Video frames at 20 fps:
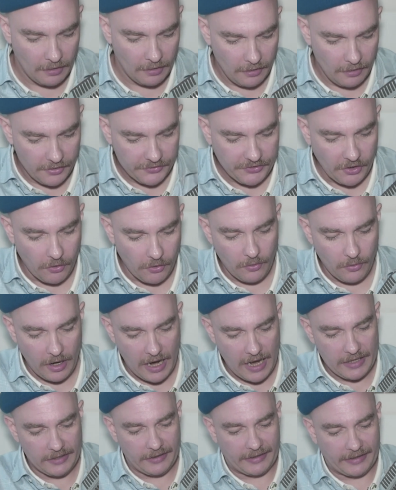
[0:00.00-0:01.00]
So, uh,
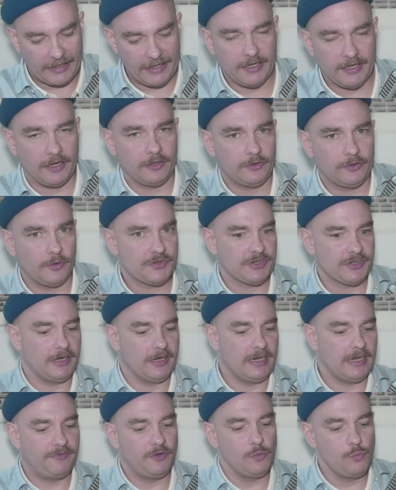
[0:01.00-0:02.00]
like in conclusion,
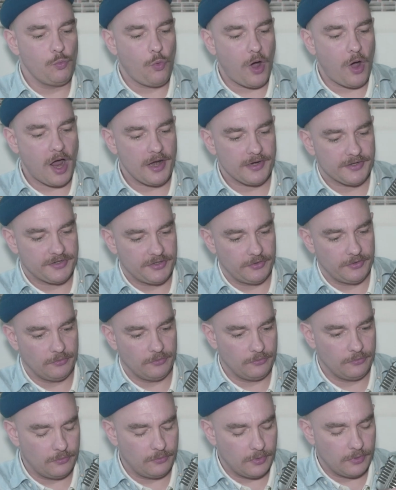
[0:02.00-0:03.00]
if you want
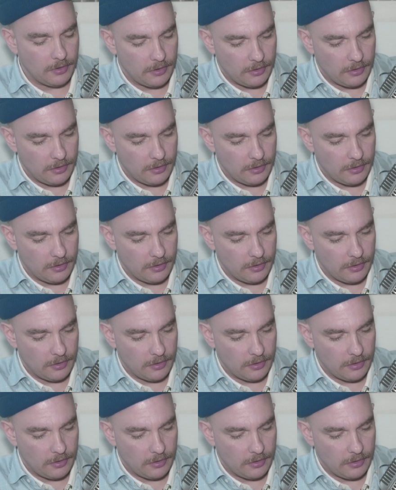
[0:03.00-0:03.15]
to